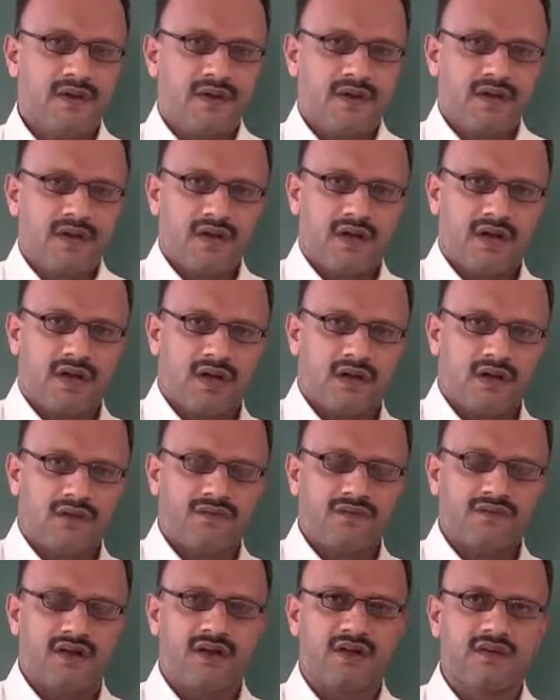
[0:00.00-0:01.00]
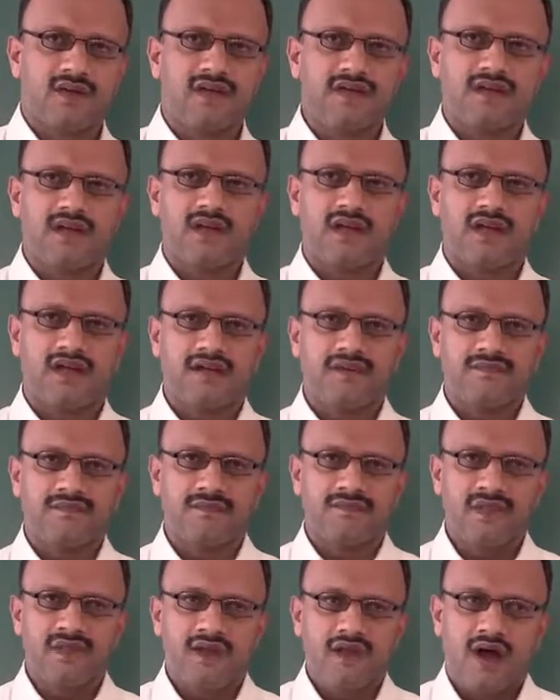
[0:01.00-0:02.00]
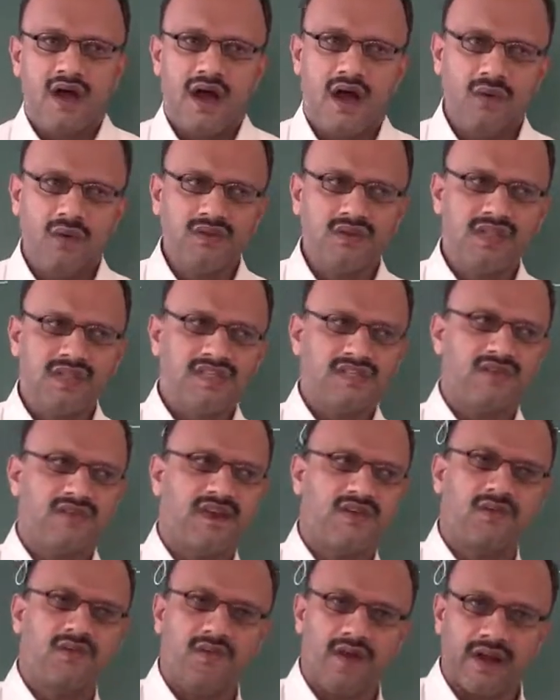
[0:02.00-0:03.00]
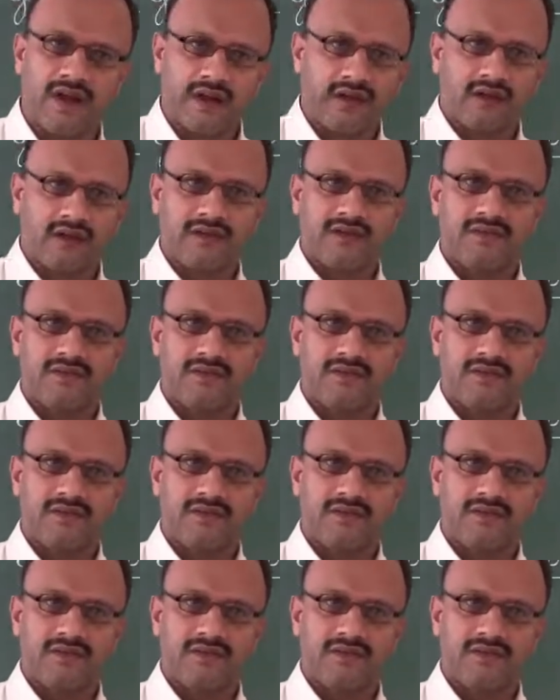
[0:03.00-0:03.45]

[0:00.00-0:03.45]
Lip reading: Now we are going to learn how this will work.